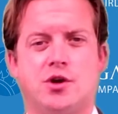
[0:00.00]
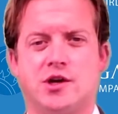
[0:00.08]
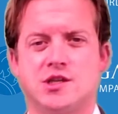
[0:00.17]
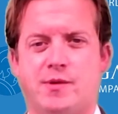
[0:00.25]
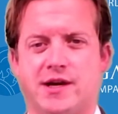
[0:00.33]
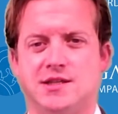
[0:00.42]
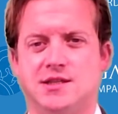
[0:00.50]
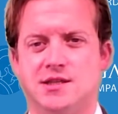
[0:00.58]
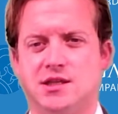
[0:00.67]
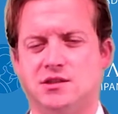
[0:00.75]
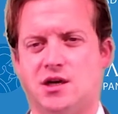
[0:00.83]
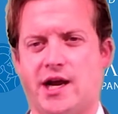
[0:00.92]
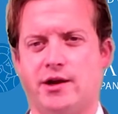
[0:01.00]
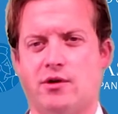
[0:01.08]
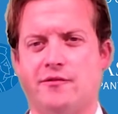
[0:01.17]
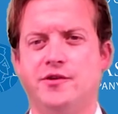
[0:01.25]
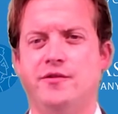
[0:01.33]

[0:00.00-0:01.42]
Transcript: expected to decline roughly